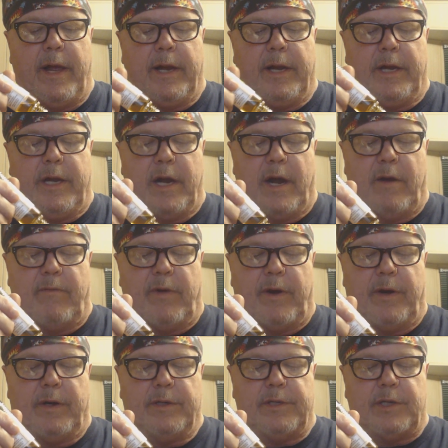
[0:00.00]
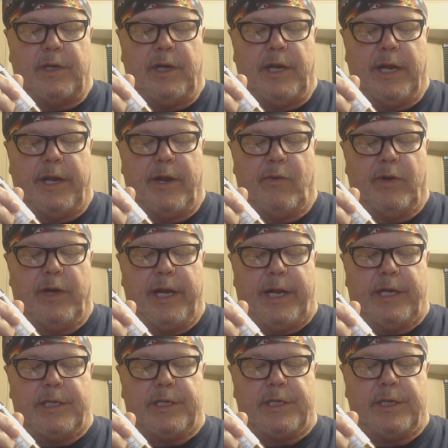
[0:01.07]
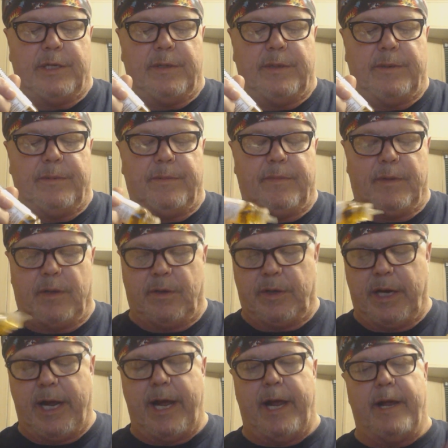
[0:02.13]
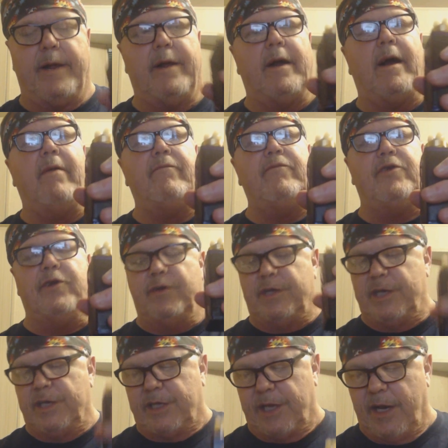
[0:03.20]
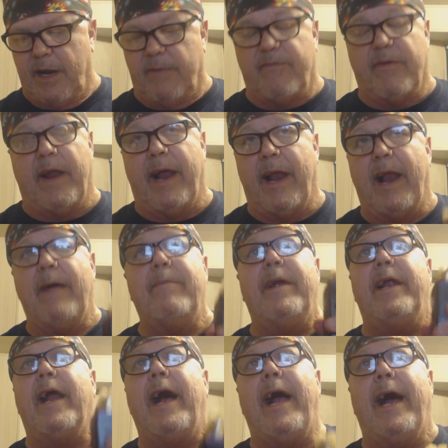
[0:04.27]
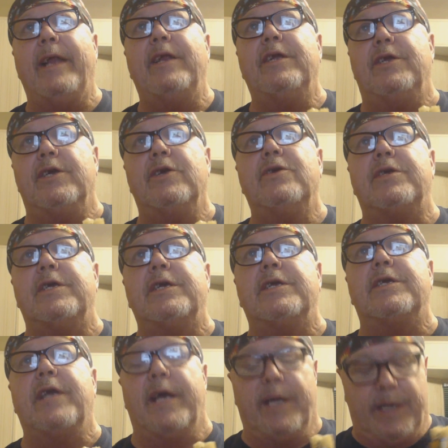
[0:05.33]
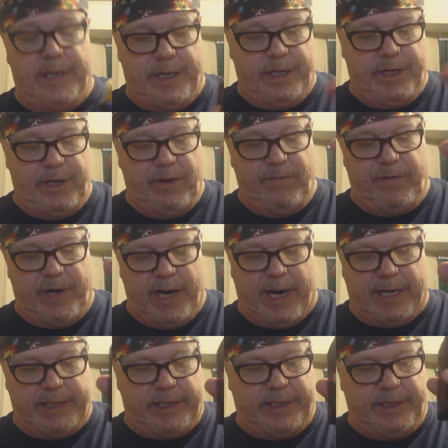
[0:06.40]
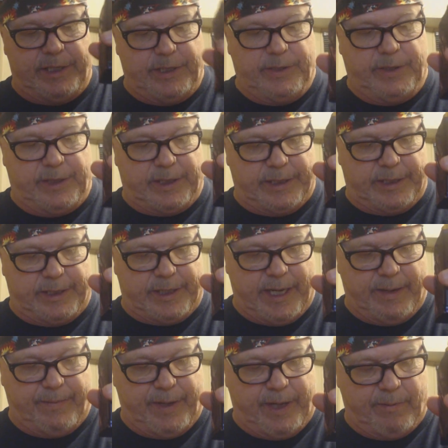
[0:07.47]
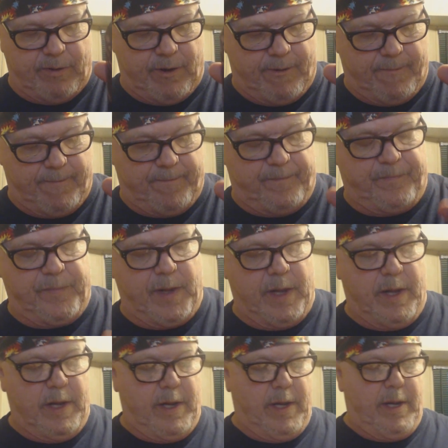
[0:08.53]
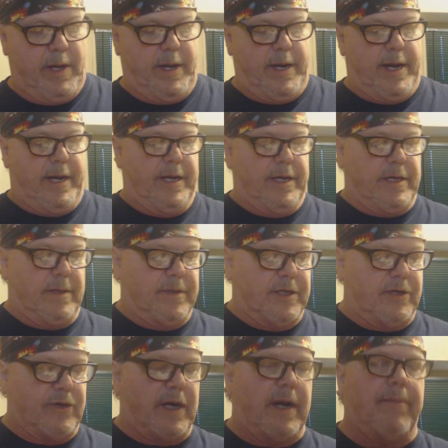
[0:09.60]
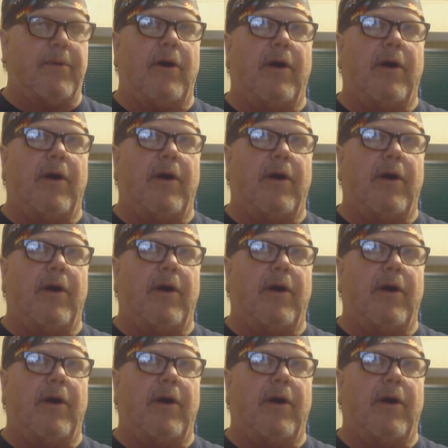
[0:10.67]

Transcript: and cover so you get no leaks. Okay, I've juiced this enough. And I mean, I had to juice this thing. You've got to juice this thing, people. Now here comes the tricky